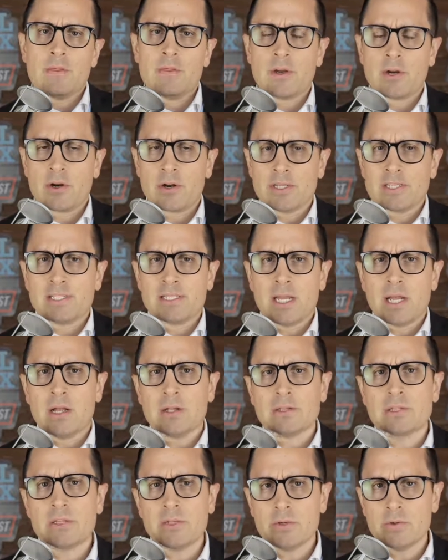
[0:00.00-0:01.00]
They're going to
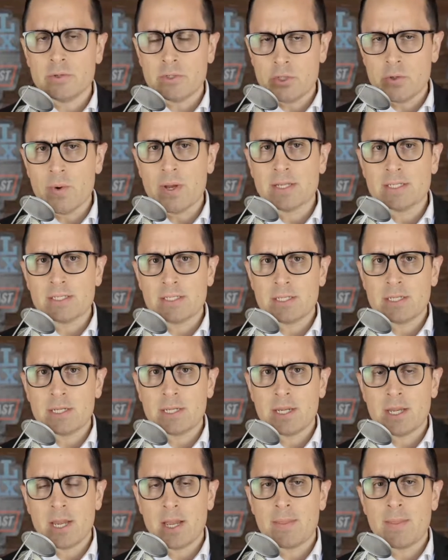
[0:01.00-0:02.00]
sell to
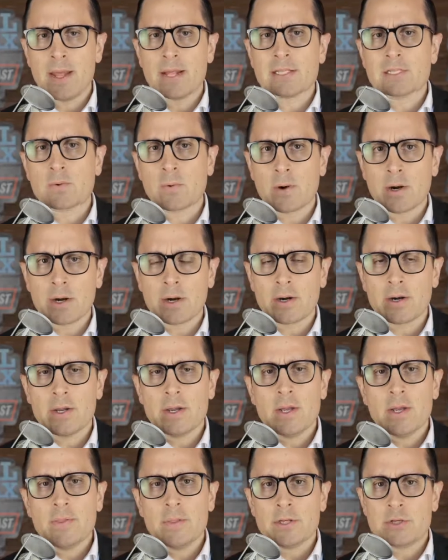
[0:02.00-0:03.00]
USD, and that's where
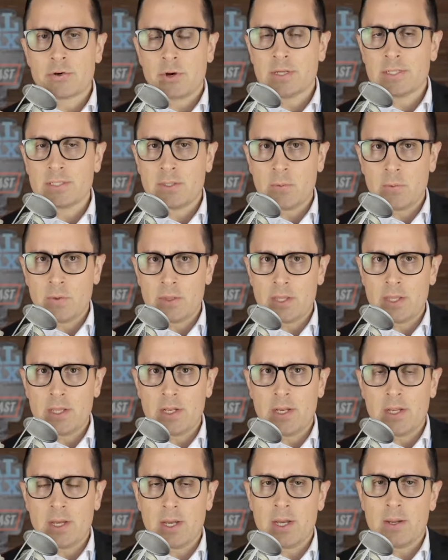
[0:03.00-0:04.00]
the trust will
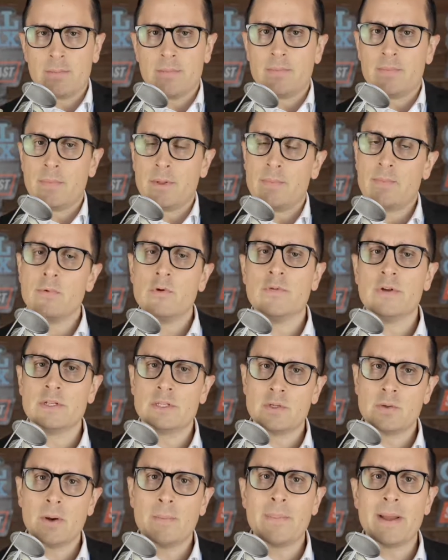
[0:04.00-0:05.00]
then move it
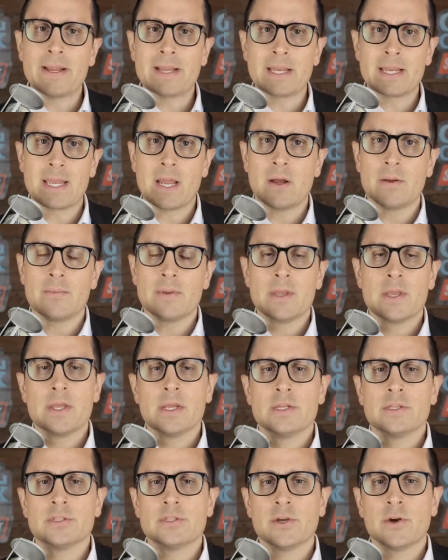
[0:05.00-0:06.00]
to a bank account.
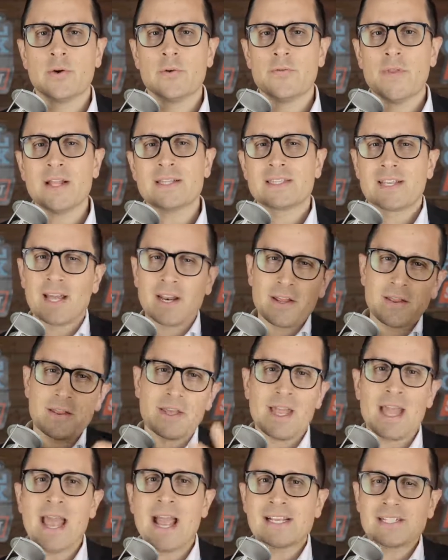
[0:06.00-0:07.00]
So that's kind of
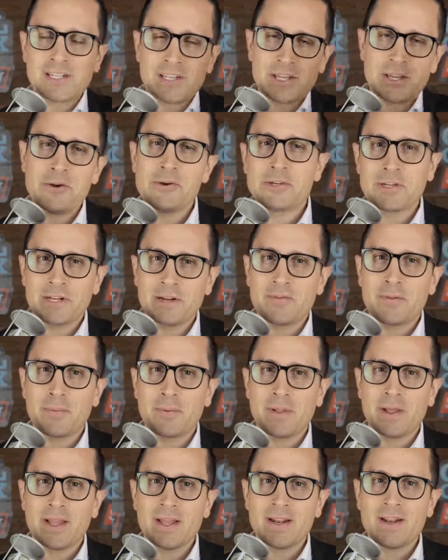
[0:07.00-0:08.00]
the execution of the
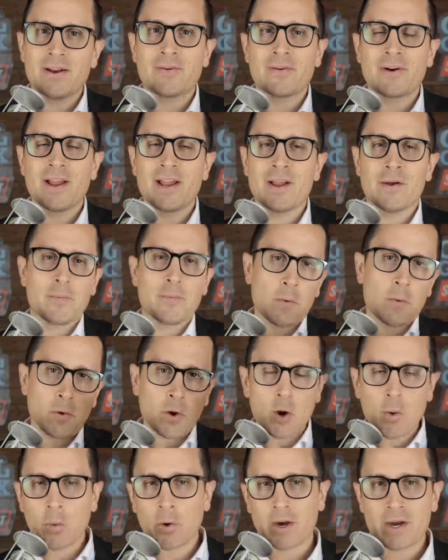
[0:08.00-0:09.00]
plan, right? But we're
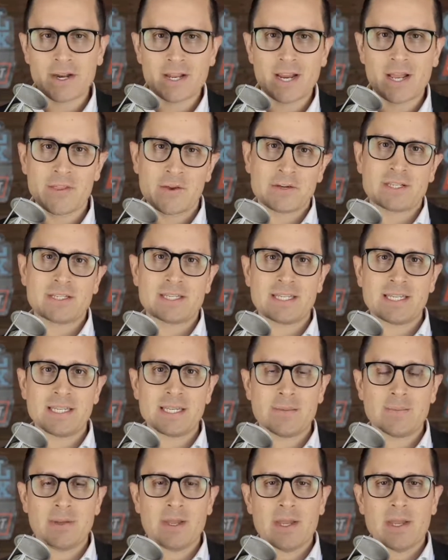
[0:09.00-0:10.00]
all working together as a
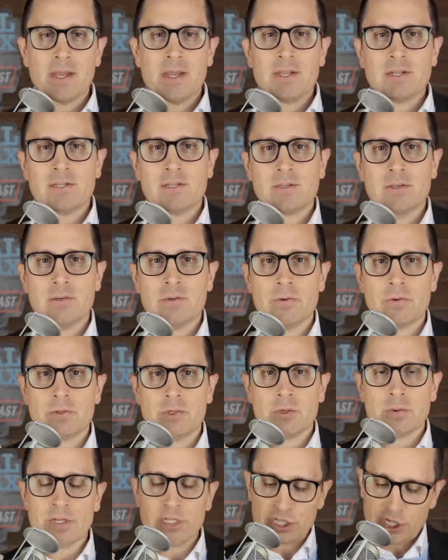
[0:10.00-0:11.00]
team to
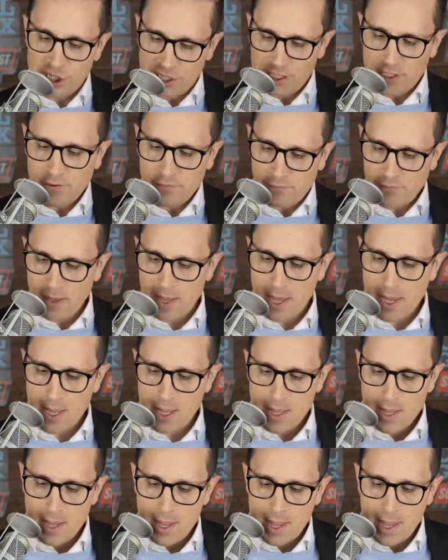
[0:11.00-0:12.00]
achieve
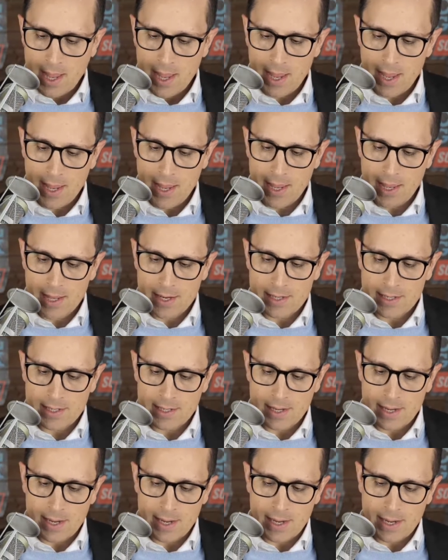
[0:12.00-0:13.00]
that.
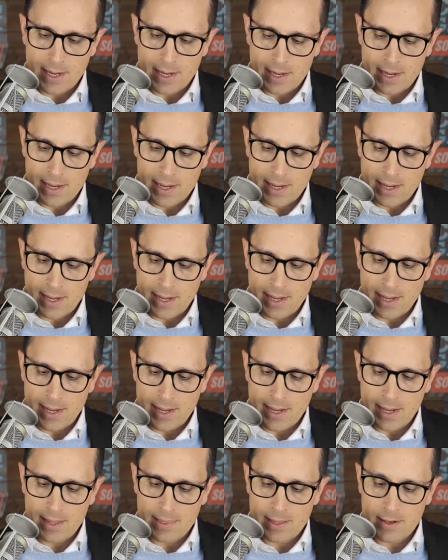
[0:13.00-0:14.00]
And
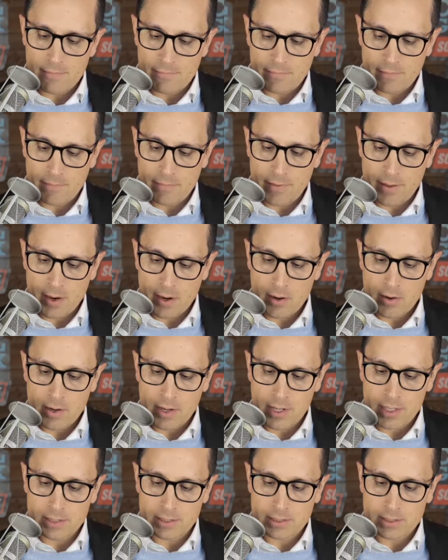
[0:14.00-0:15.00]
then from there,
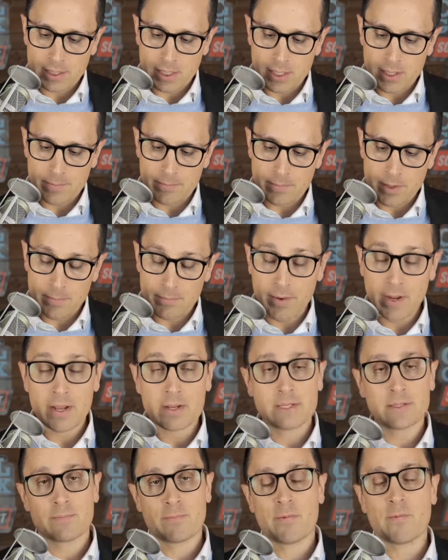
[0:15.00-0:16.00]
it's and
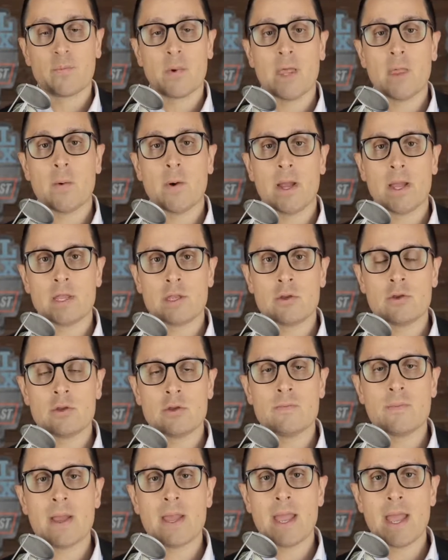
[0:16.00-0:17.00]
by the way,
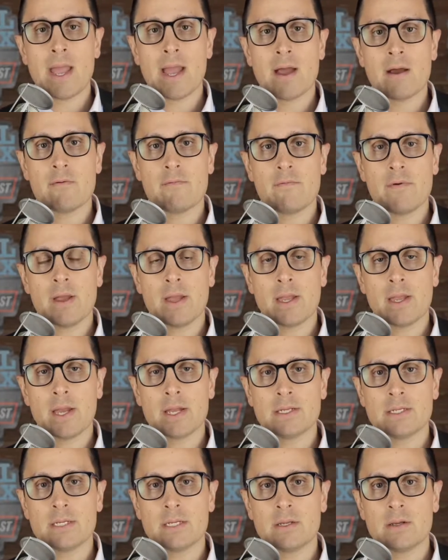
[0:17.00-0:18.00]
you might have
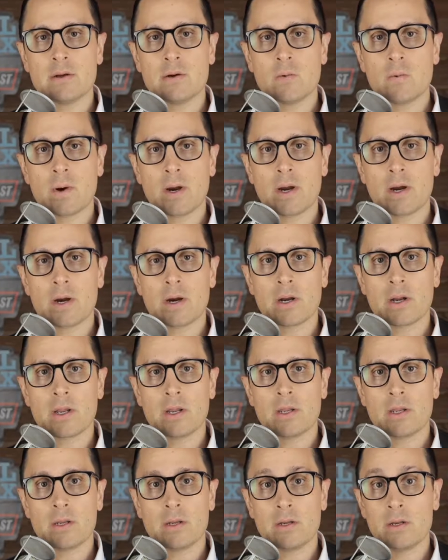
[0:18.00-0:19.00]
a deal where
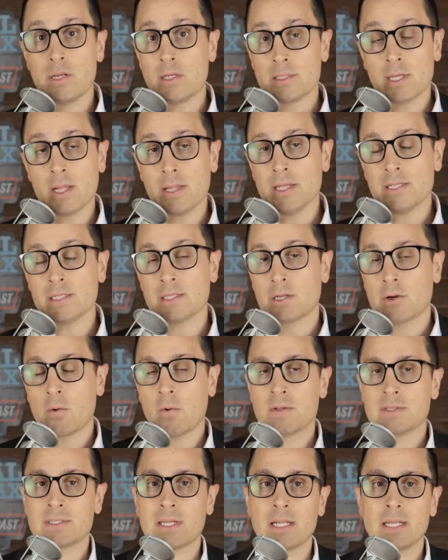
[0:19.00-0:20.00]
it's not listed. The
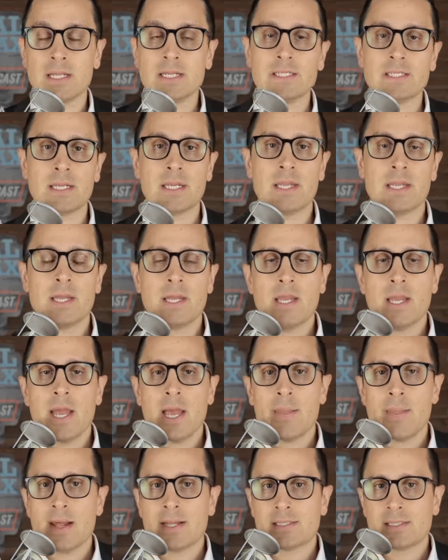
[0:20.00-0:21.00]
coin's not listed.
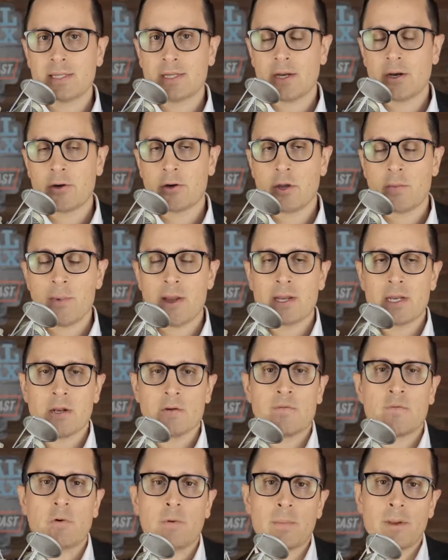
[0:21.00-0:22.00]
And that scenario, you might need
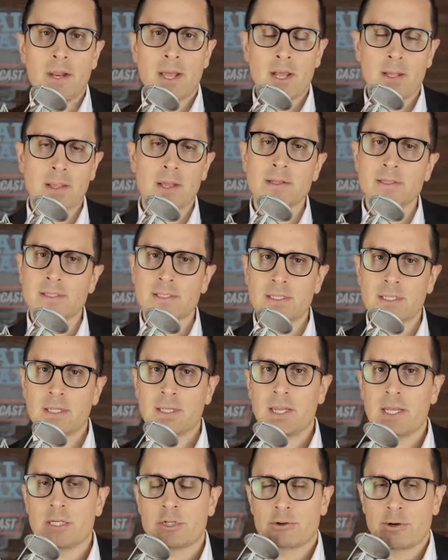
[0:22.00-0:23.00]
to form an
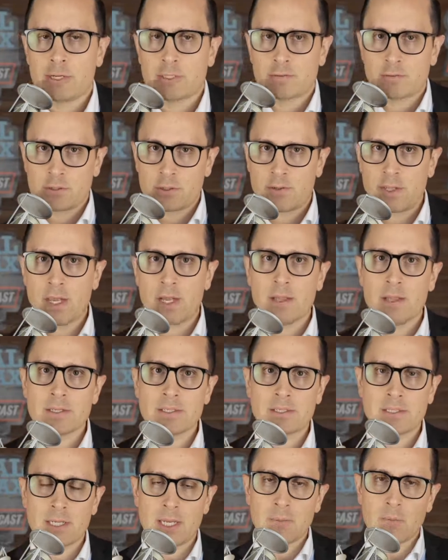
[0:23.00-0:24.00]
LLC and transfer it to the
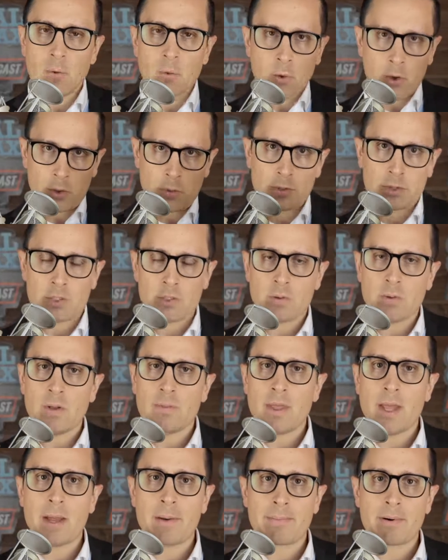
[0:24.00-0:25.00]
LLC, and we'll work with you
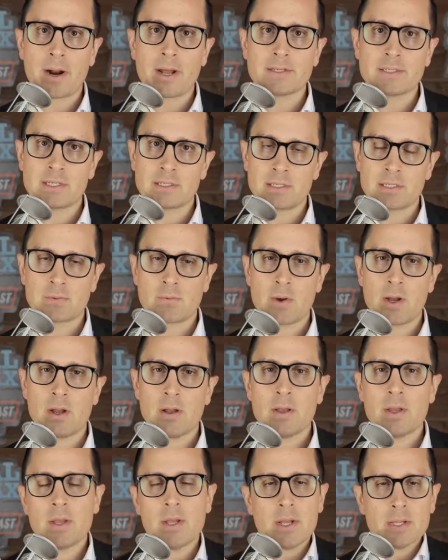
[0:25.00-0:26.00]
on that process as
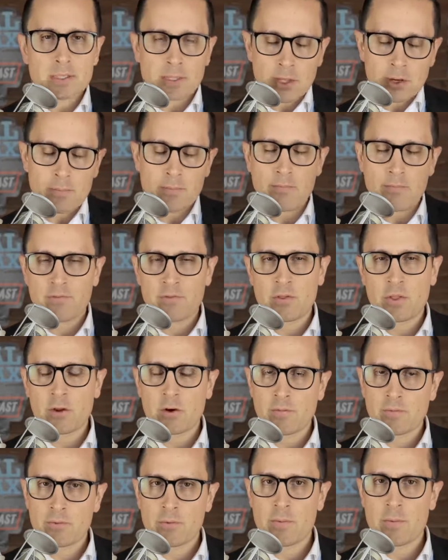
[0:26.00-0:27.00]
well. It's a
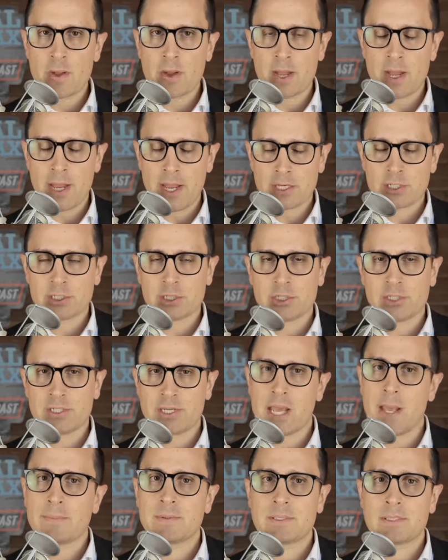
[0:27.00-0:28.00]
little few extra
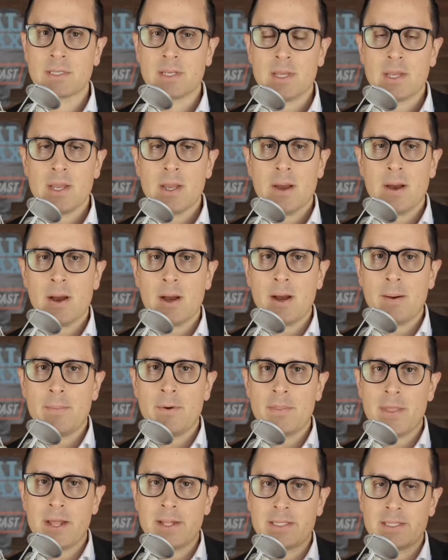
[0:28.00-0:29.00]
steps,
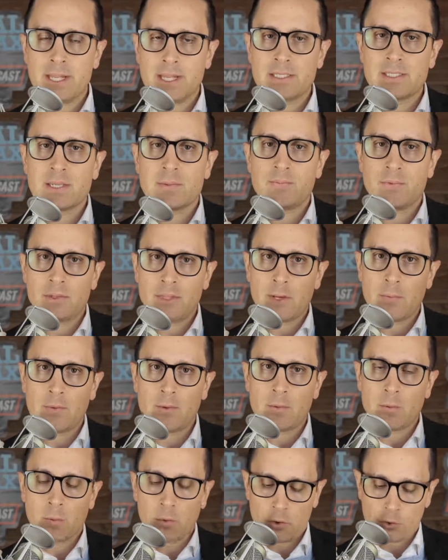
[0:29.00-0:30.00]
but that's something that
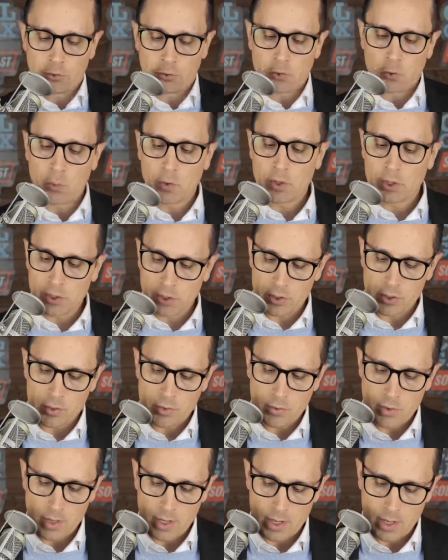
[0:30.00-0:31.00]
we would work through with
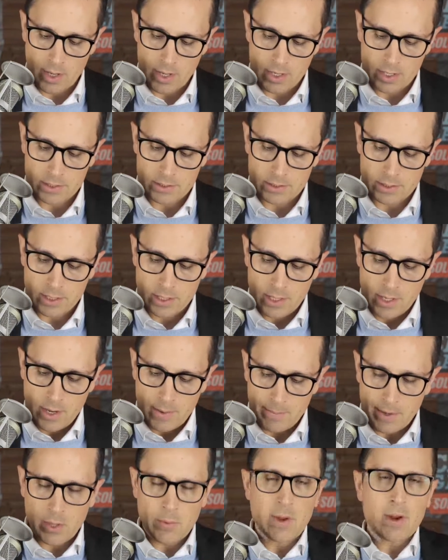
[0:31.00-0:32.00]
you. And
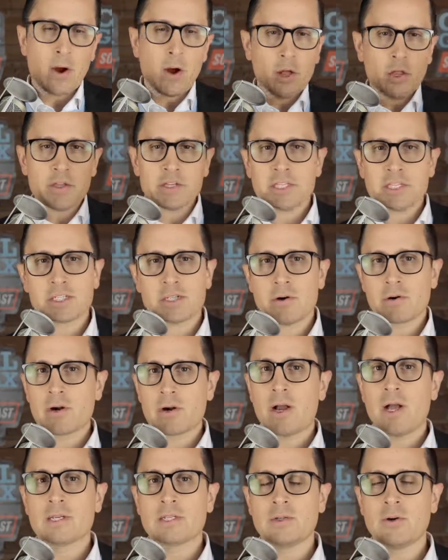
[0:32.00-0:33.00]
by the way, all this is no
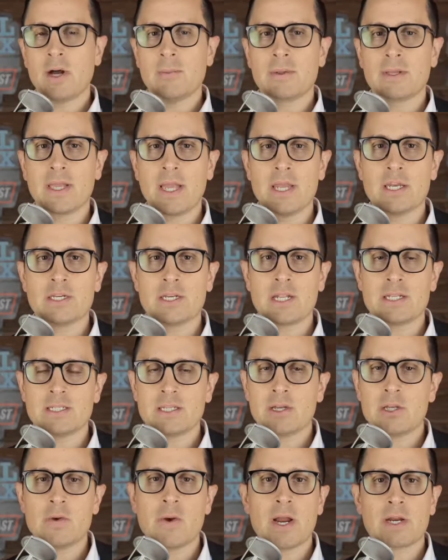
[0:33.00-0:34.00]
cost, no obligation
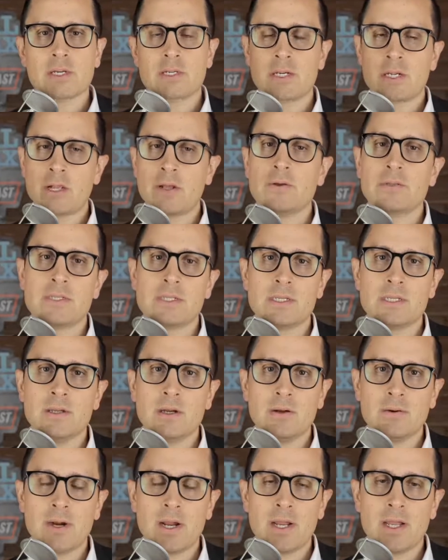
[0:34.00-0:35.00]
until you actually close the
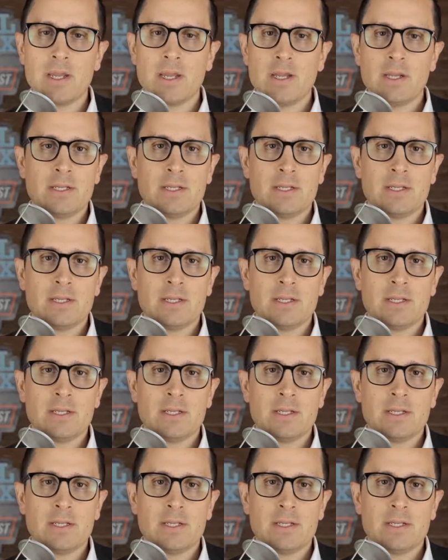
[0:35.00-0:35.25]
deal, right?